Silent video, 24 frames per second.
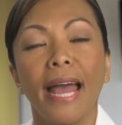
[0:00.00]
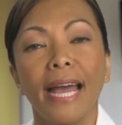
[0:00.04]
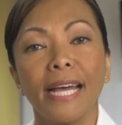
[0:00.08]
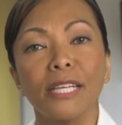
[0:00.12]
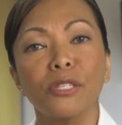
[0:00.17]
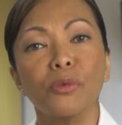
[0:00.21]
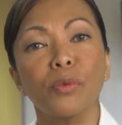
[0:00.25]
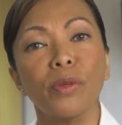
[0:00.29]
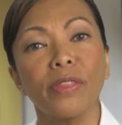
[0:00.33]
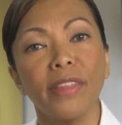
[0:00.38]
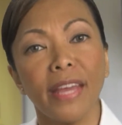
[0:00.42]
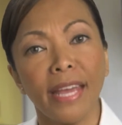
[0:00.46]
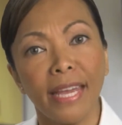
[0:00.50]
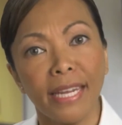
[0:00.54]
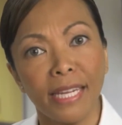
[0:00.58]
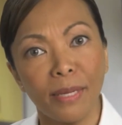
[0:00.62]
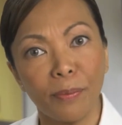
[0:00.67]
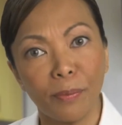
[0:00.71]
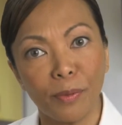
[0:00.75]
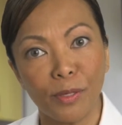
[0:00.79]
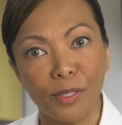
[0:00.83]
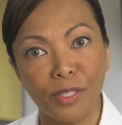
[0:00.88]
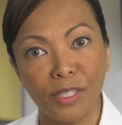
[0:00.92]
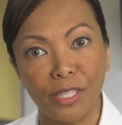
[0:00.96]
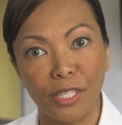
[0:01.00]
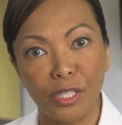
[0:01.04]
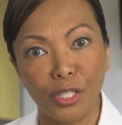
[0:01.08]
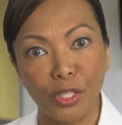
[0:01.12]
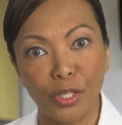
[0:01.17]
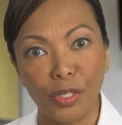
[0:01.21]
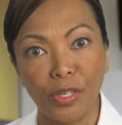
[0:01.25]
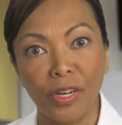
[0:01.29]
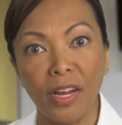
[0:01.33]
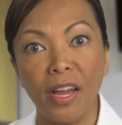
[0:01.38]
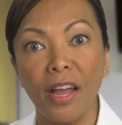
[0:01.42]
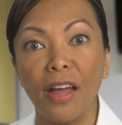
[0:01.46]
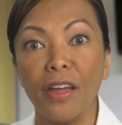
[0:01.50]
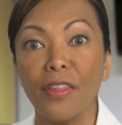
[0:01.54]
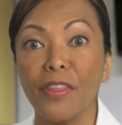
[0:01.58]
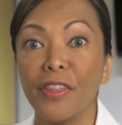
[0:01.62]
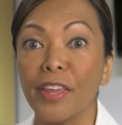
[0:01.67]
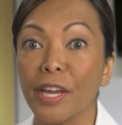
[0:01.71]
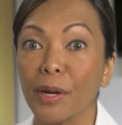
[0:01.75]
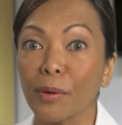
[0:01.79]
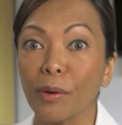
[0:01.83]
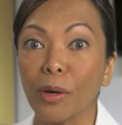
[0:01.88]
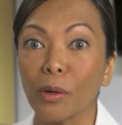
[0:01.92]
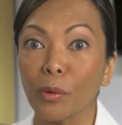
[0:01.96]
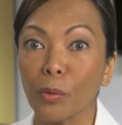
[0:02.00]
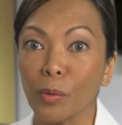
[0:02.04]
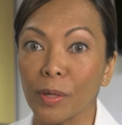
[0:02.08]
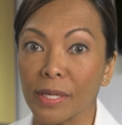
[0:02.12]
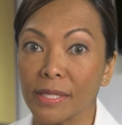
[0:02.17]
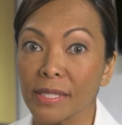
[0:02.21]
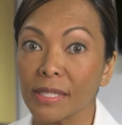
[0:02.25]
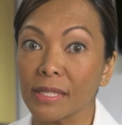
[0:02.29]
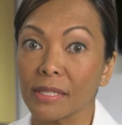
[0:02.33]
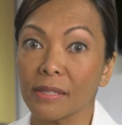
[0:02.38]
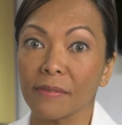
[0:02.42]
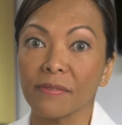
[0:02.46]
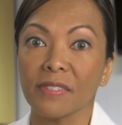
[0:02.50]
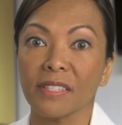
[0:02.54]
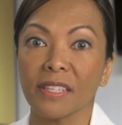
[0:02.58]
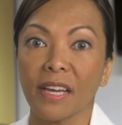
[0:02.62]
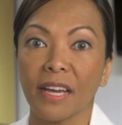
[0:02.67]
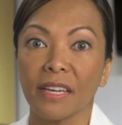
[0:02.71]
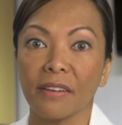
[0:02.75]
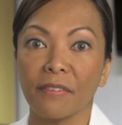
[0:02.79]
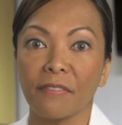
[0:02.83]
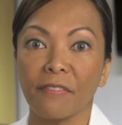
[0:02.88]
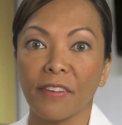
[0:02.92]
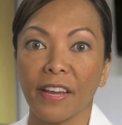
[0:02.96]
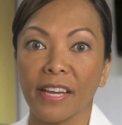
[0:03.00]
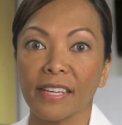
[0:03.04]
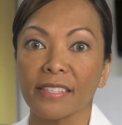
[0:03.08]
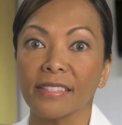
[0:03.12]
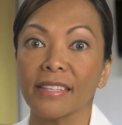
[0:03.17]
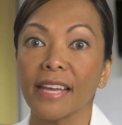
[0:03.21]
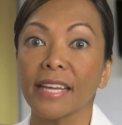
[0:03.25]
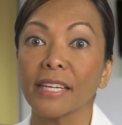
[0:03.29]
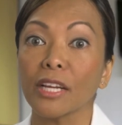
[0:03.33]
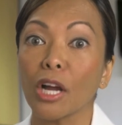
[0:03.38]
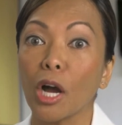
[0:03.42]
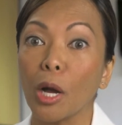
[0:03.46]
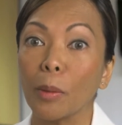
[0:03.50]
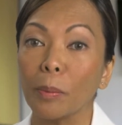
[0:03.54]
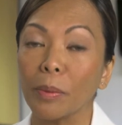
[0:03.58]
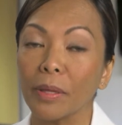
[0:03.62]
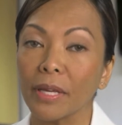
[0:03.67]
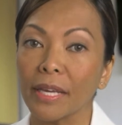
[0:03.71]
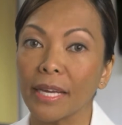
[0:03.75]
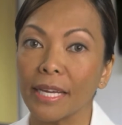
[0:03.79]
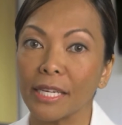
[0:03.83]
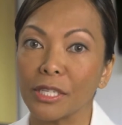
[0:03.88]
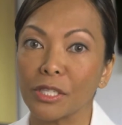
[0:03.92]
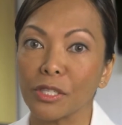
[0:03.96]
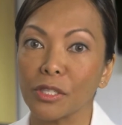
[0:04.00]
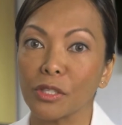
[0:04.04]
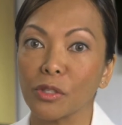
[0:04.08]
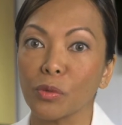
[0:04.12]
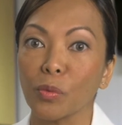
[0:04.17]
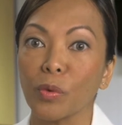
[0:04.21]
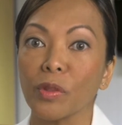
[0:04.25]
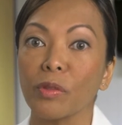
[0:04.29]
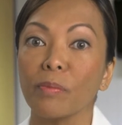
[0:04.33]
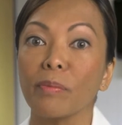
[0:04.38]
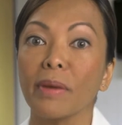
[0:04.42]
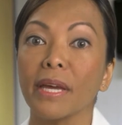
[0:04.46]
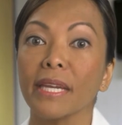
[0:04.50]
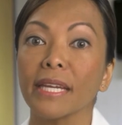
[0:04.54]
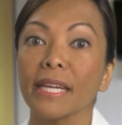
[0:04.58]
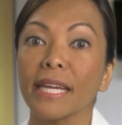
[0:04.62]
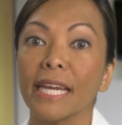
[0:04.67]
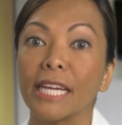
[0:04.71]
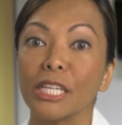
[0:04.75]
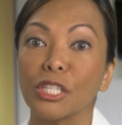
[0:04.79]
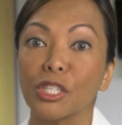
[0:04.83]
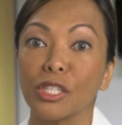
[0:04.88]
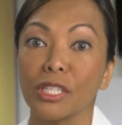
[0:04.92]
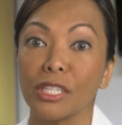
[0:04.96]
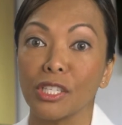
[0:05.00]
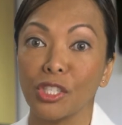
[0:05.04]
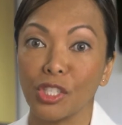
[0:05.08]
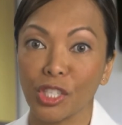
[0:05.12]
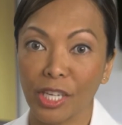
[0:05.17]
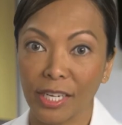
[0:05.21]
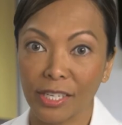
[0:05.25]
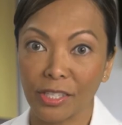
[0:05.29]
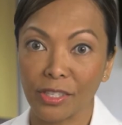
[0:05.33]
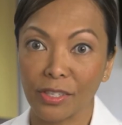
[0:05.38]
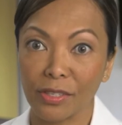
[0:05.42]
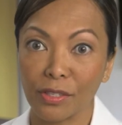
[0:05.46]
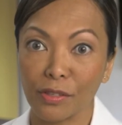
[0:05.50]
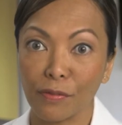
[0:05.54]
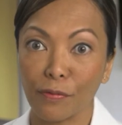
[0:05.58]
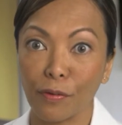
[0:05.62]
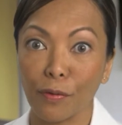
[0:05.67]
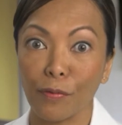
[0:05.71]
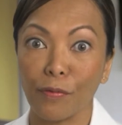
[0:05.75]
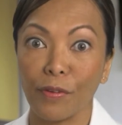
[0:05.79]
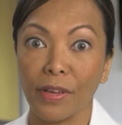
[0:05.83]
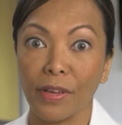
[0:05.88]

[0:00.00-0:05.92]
As with any procedure, there are risks of side effects and complications with medication injections for